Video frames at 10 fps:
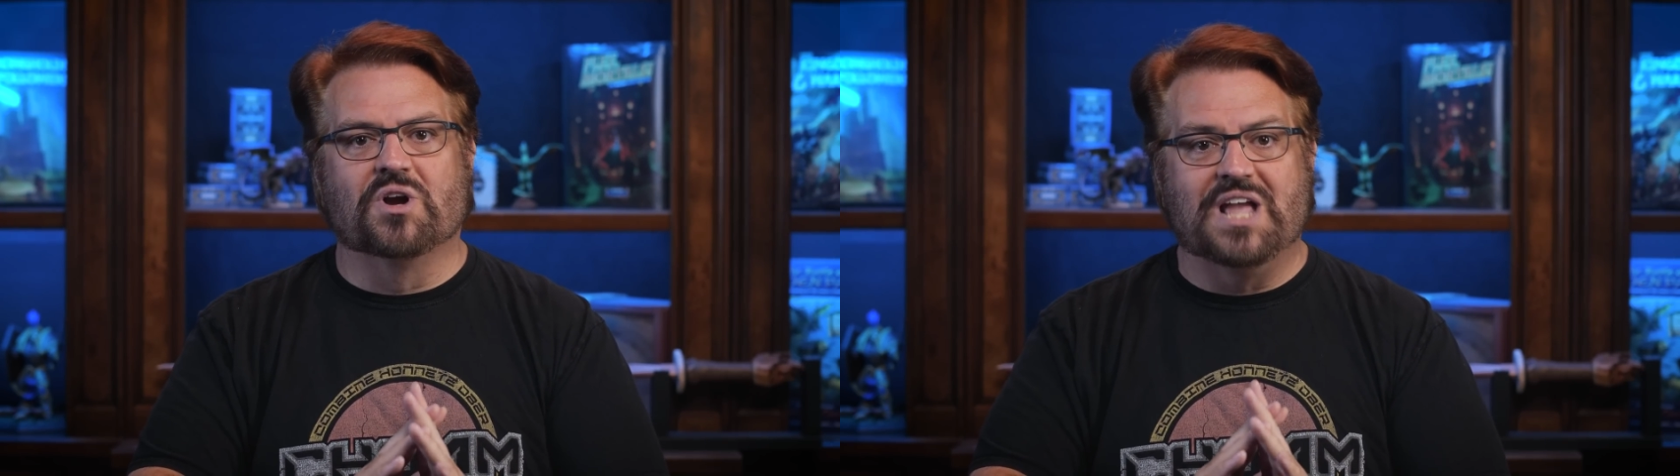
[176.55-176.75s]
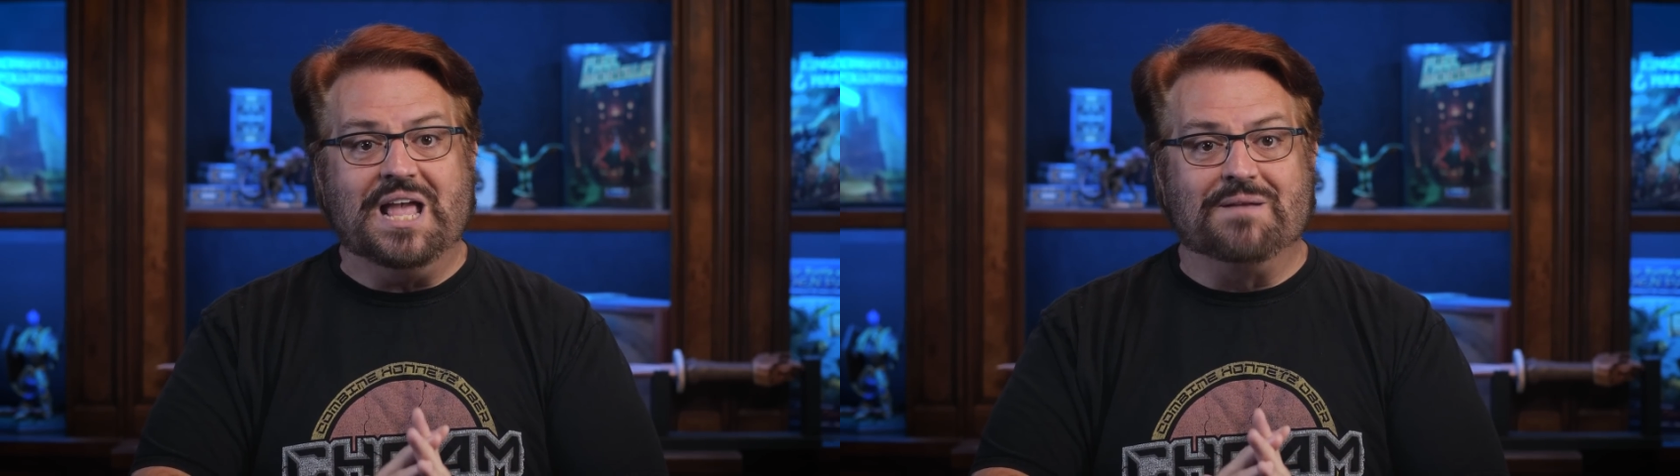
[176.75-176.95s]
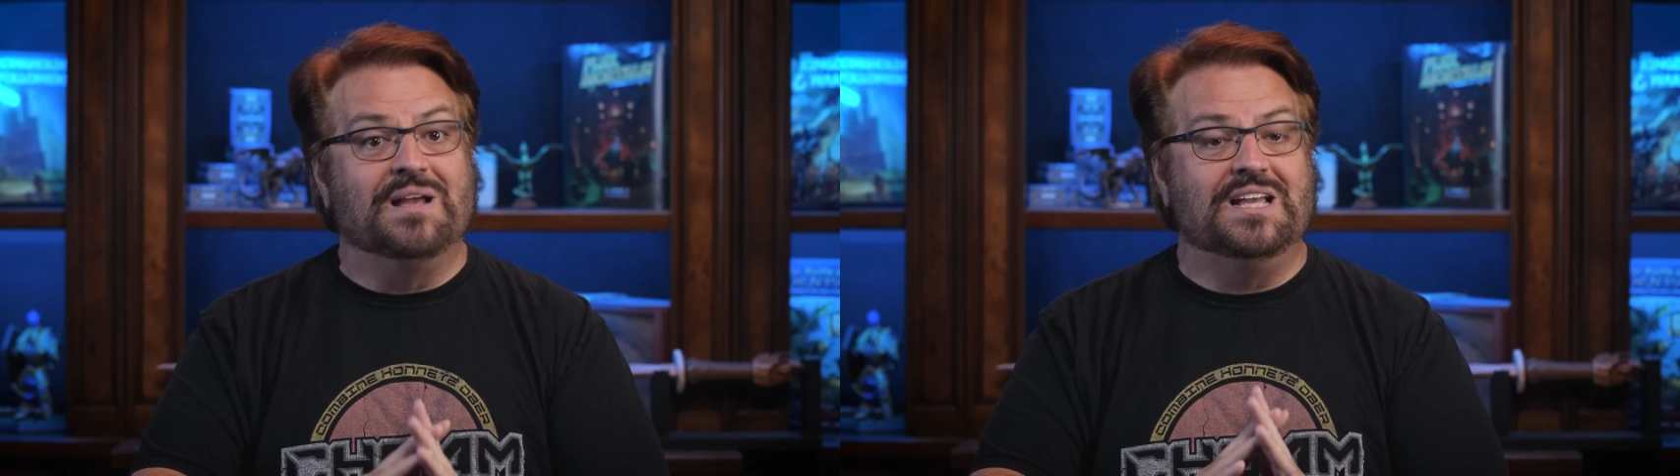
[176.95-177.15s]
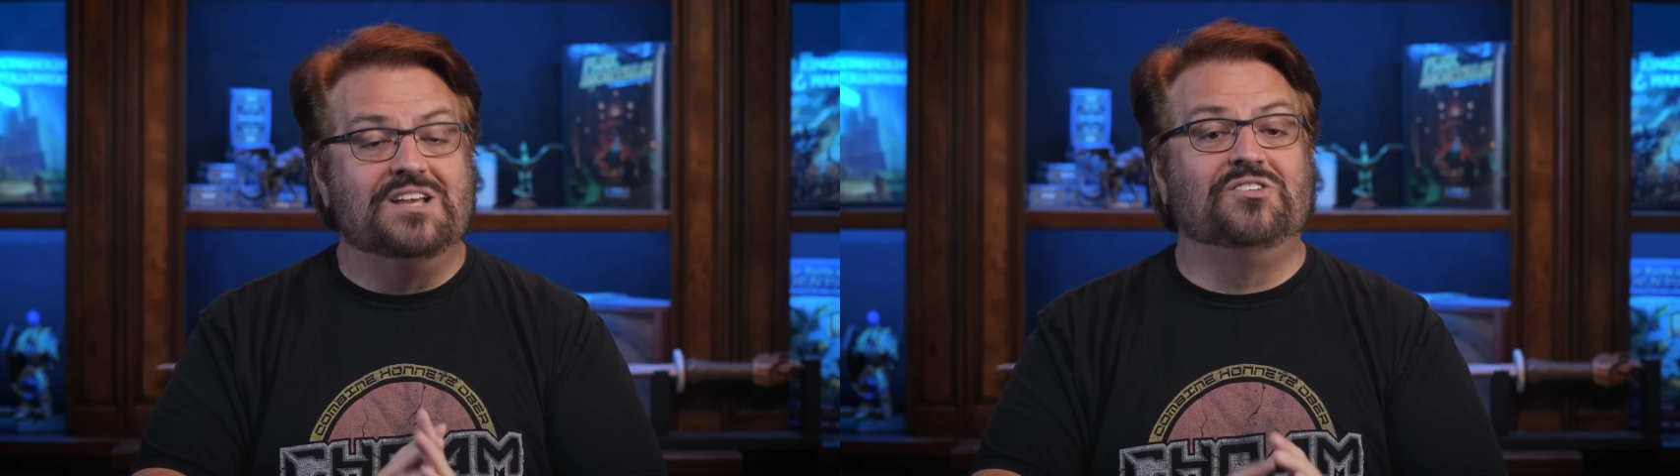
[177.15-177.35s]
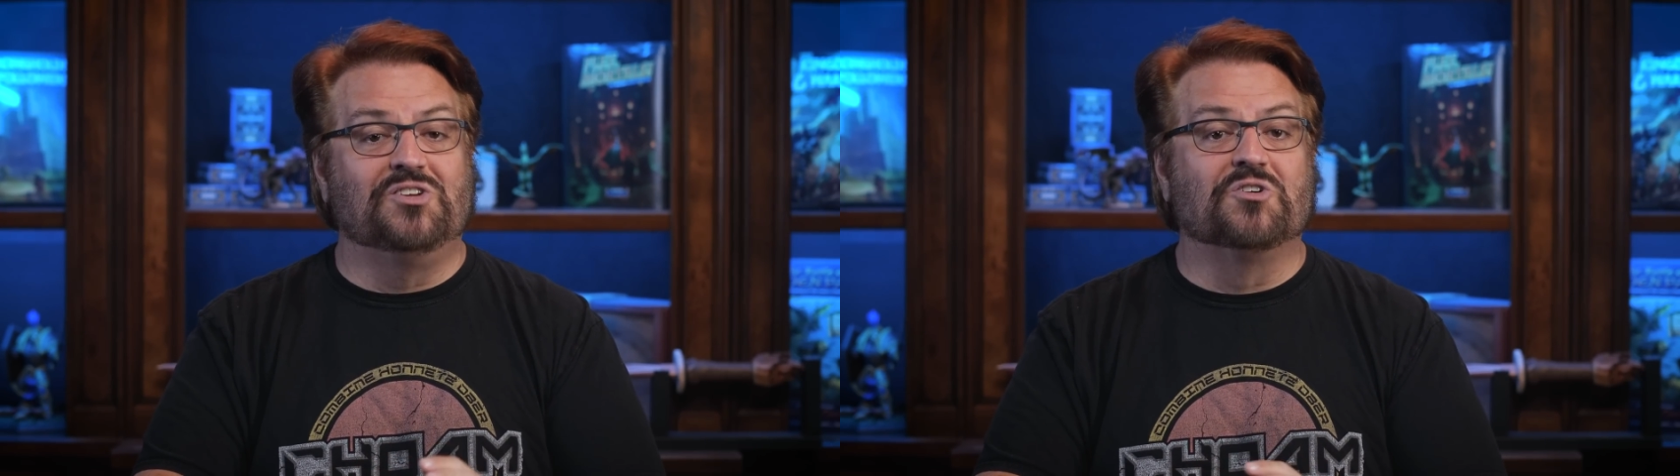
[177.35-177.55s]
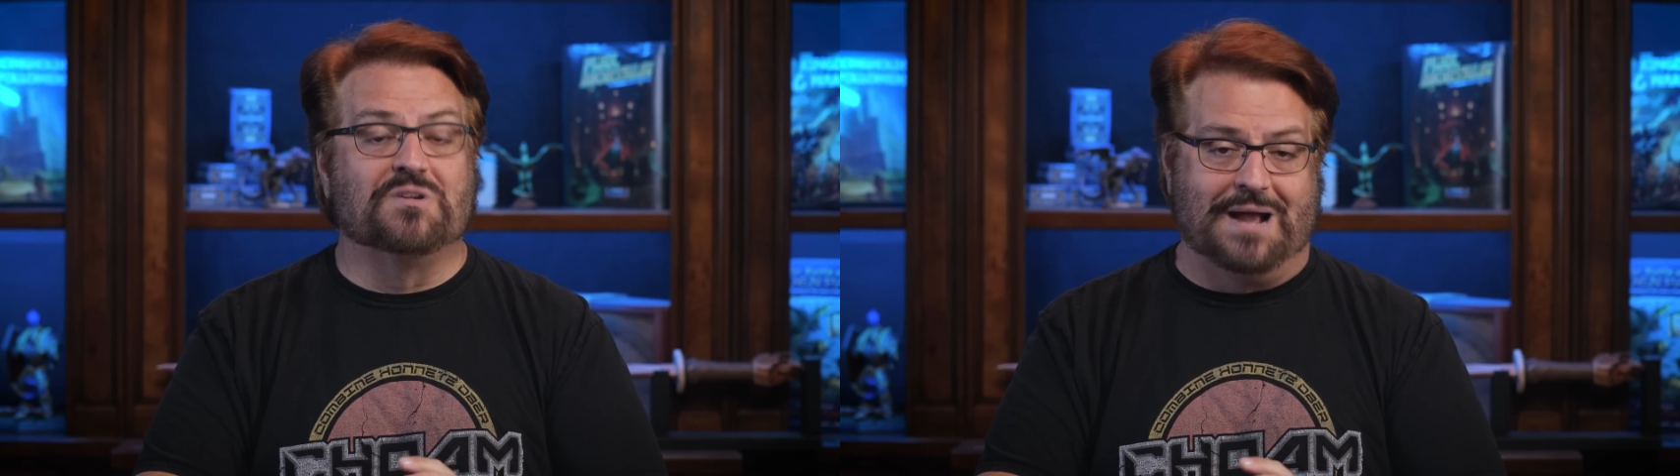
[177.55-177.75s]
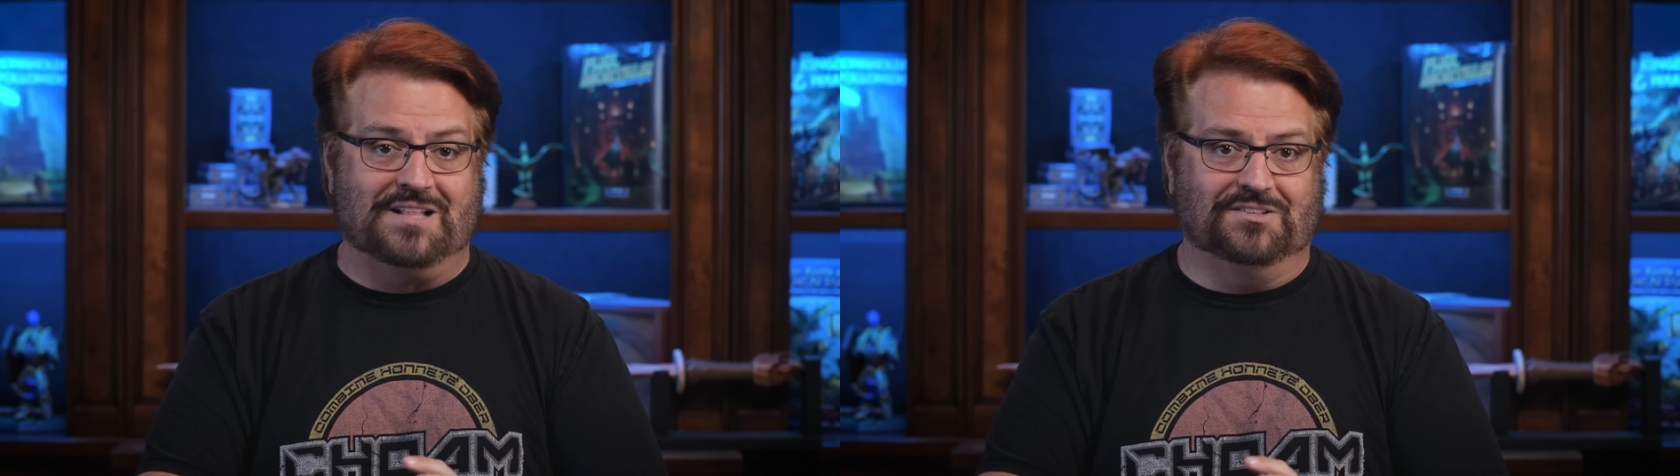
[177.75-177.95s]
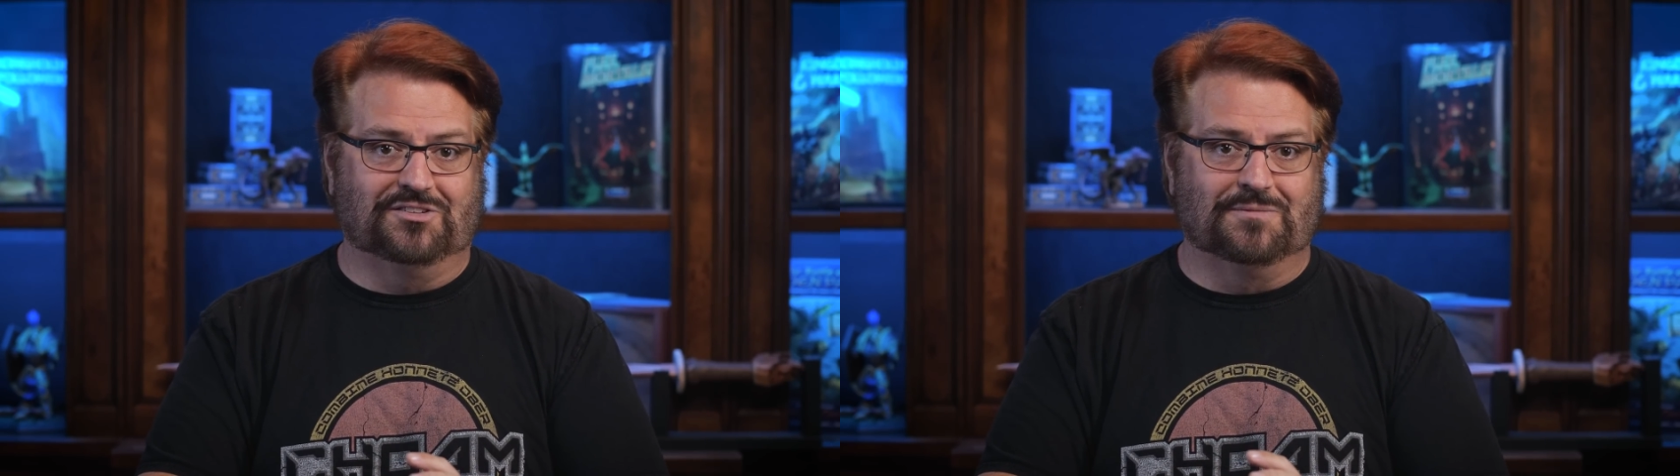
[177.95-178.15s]
game easier to
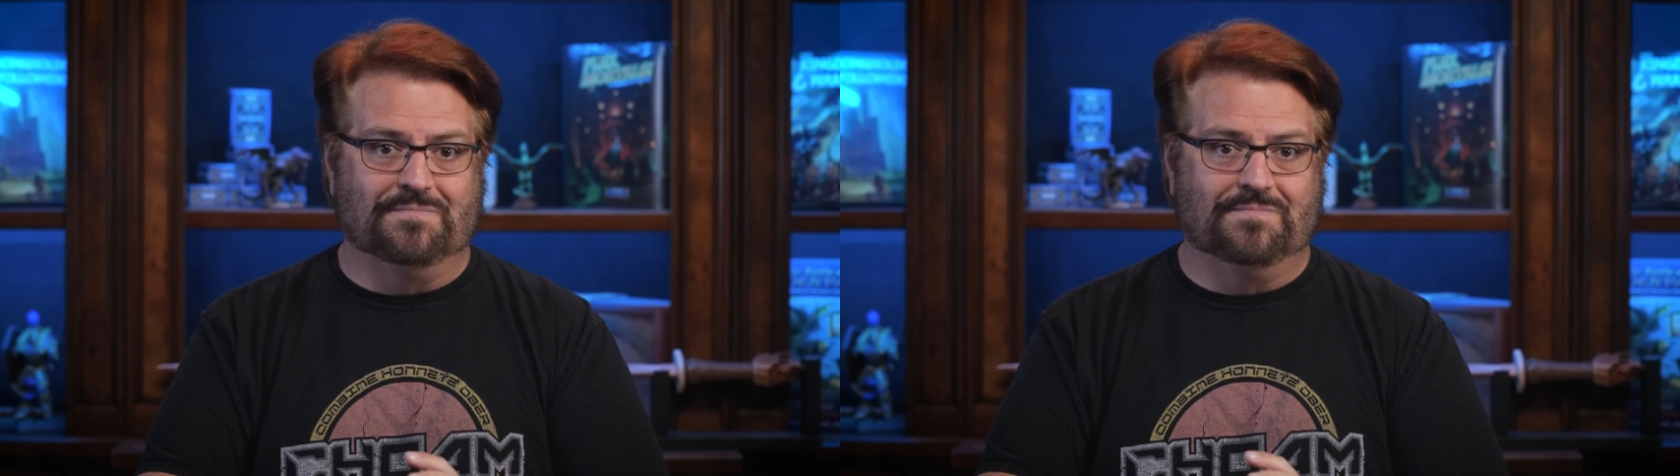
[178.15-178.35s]
balance.